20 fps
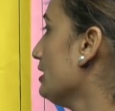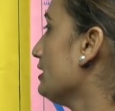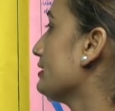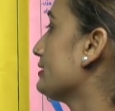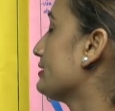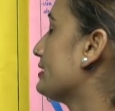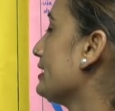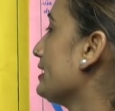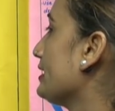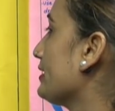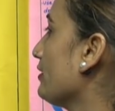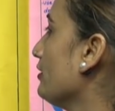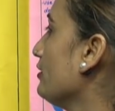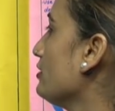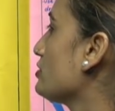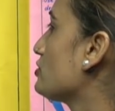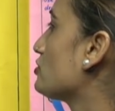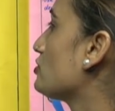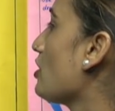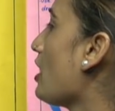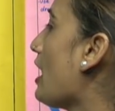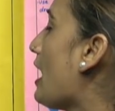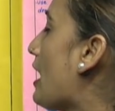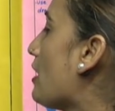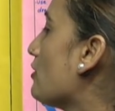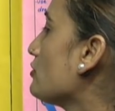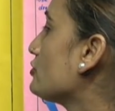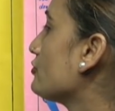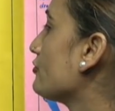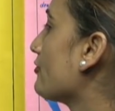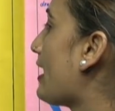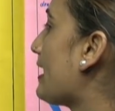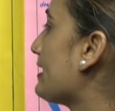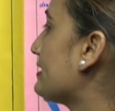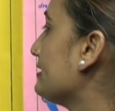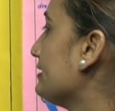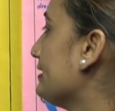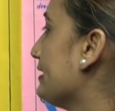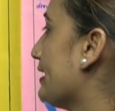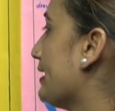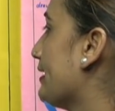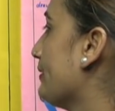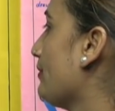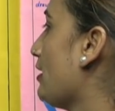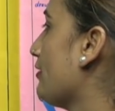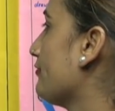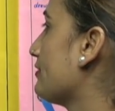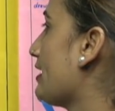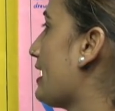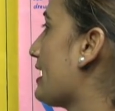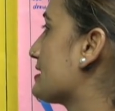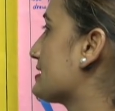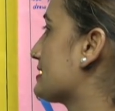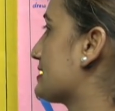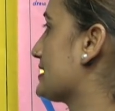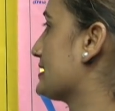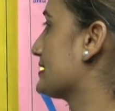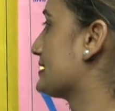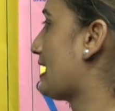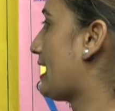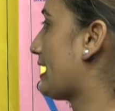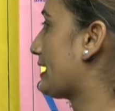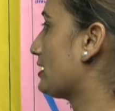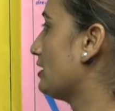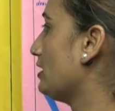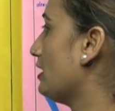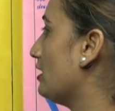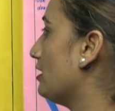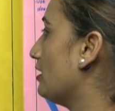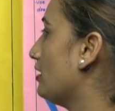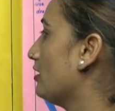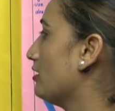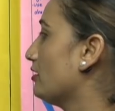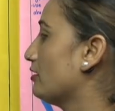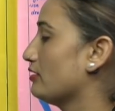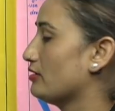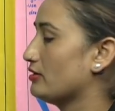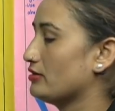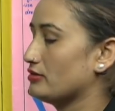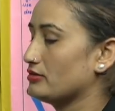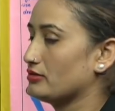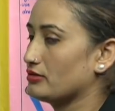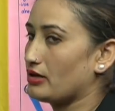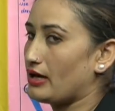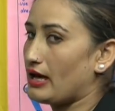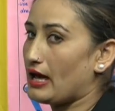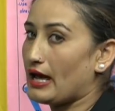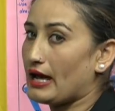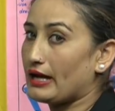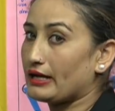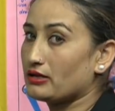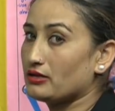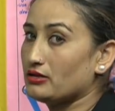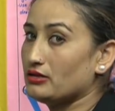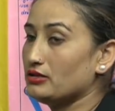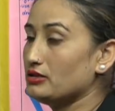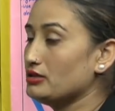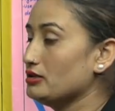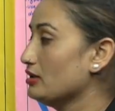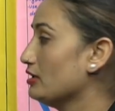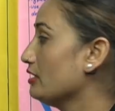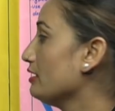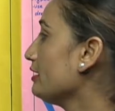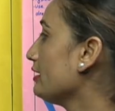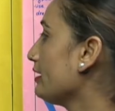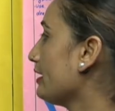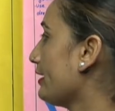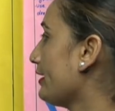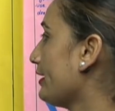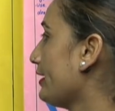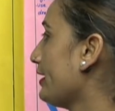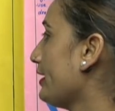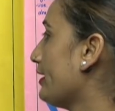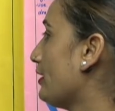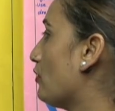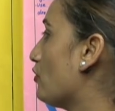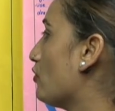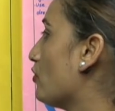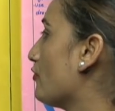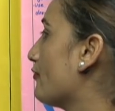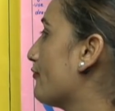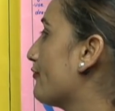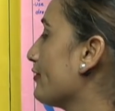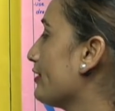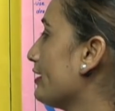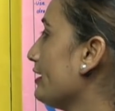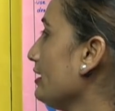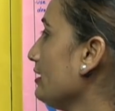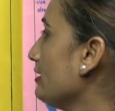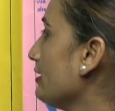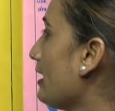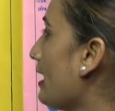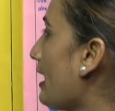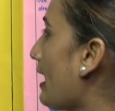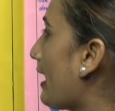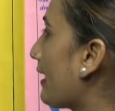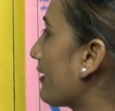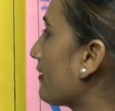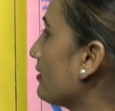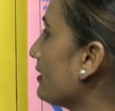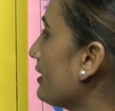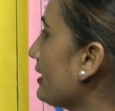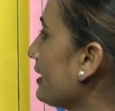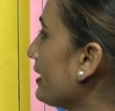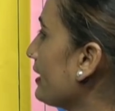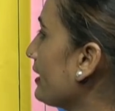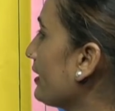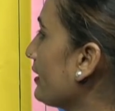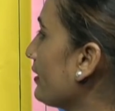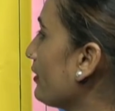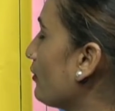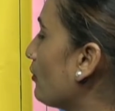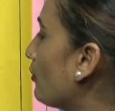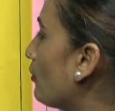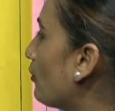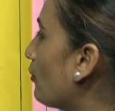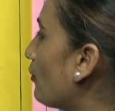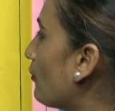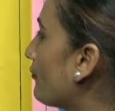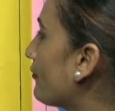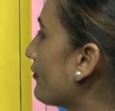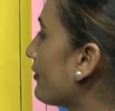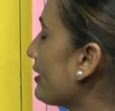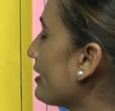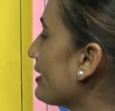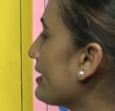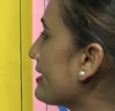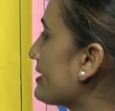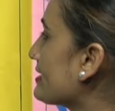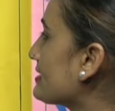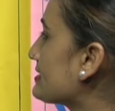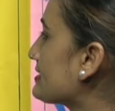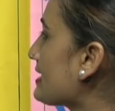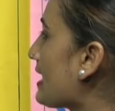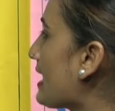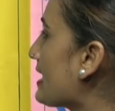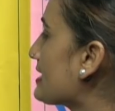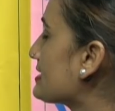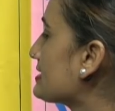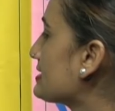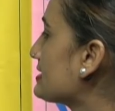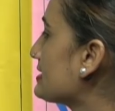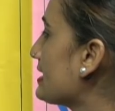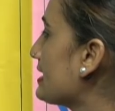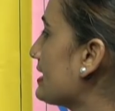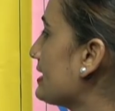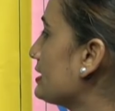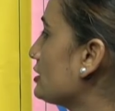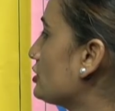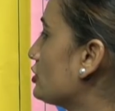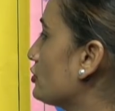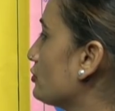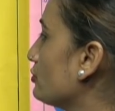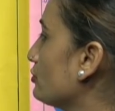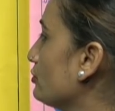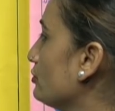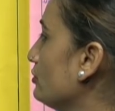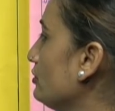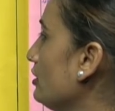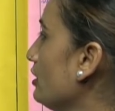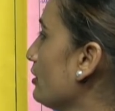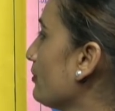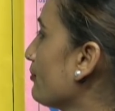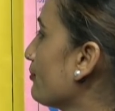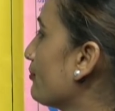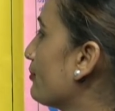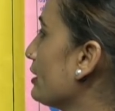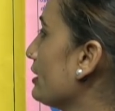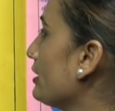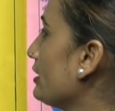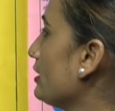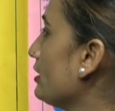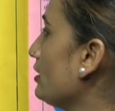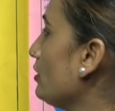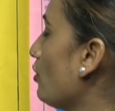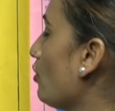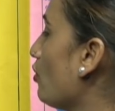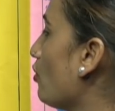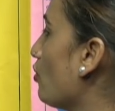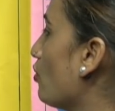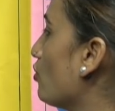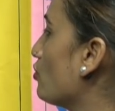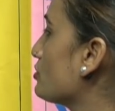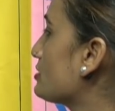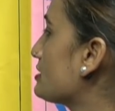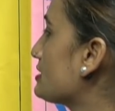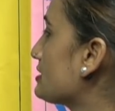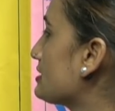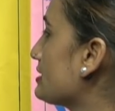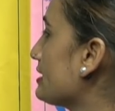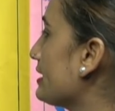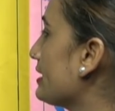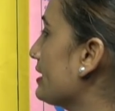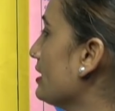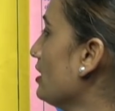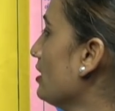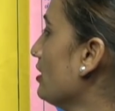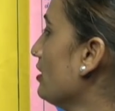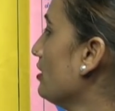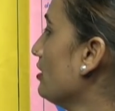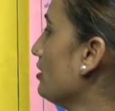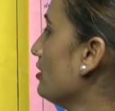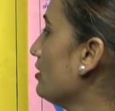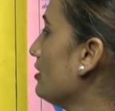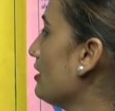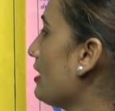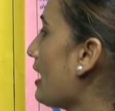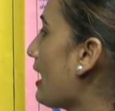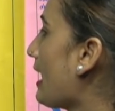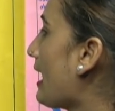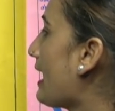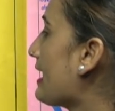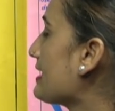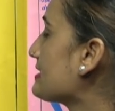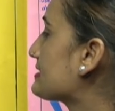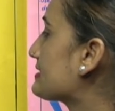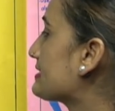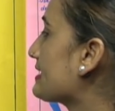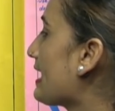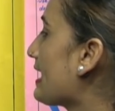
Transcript: Then, so how to write the name of the adjacent angle? Angle AOV. Angle AOV is adjacent to BOC as they